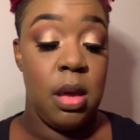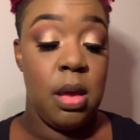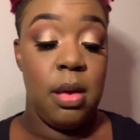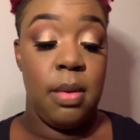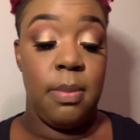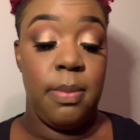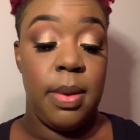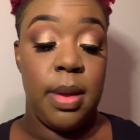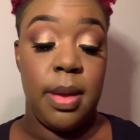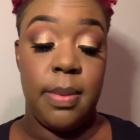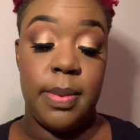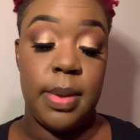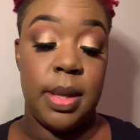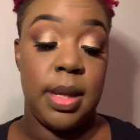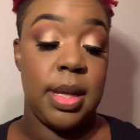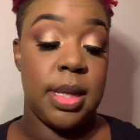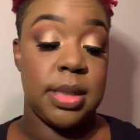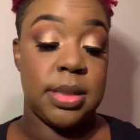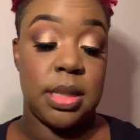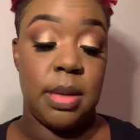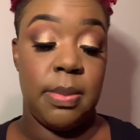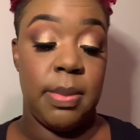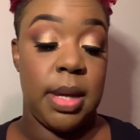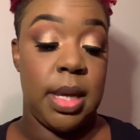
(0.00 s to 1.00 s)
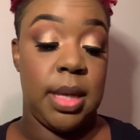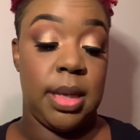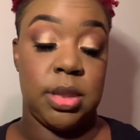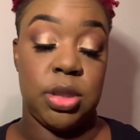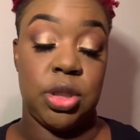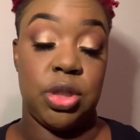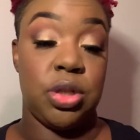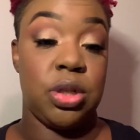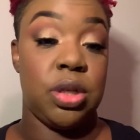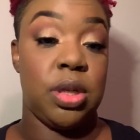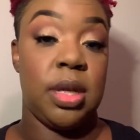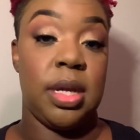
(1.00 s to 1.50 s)
But because I'm
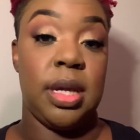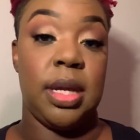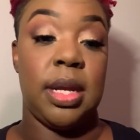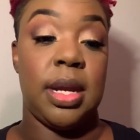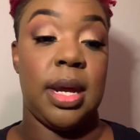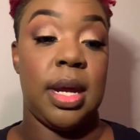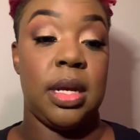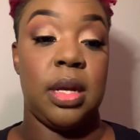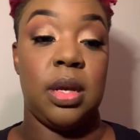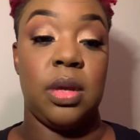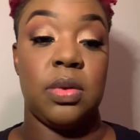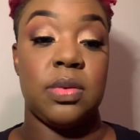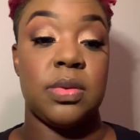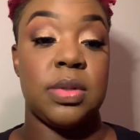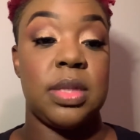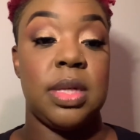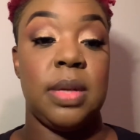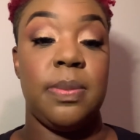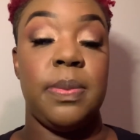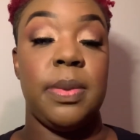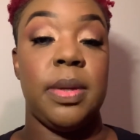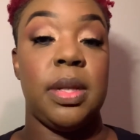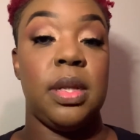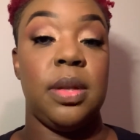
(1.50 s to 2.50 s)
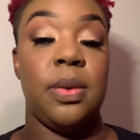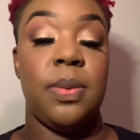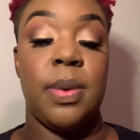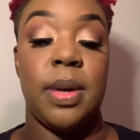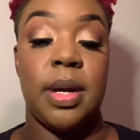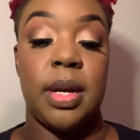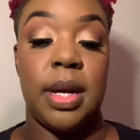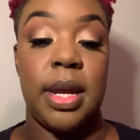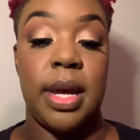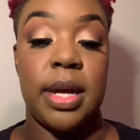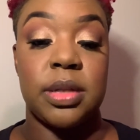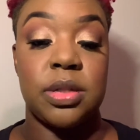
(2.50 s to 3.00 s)
extra and I don't typically wear
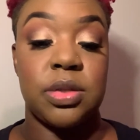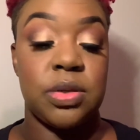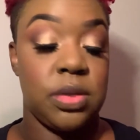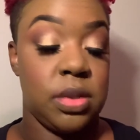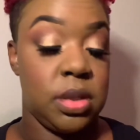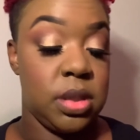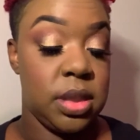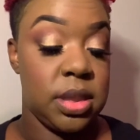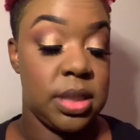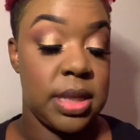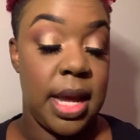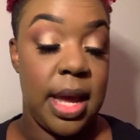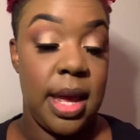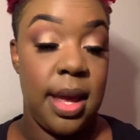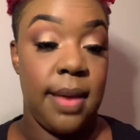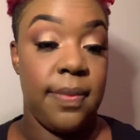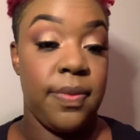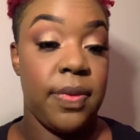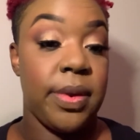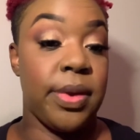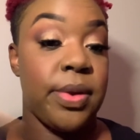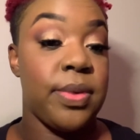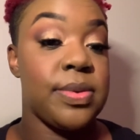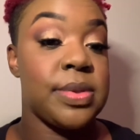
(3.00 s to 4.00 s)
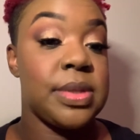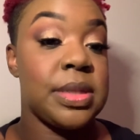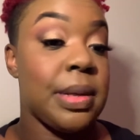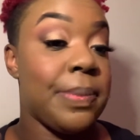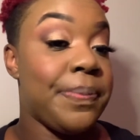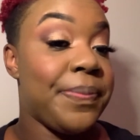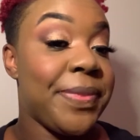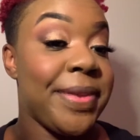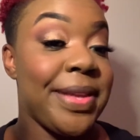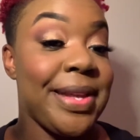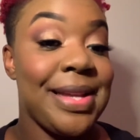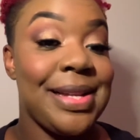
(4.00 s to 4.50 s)
natural looks, I have to do
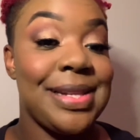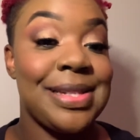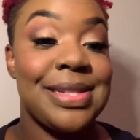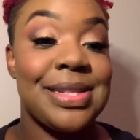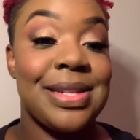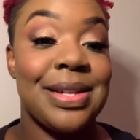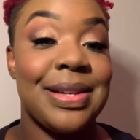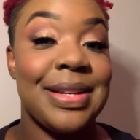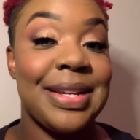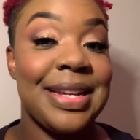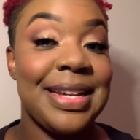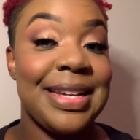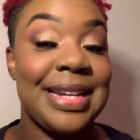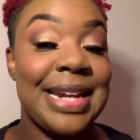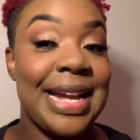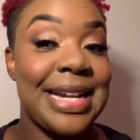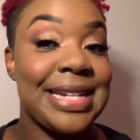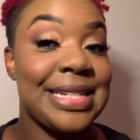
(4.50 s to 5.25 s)
something. So again, I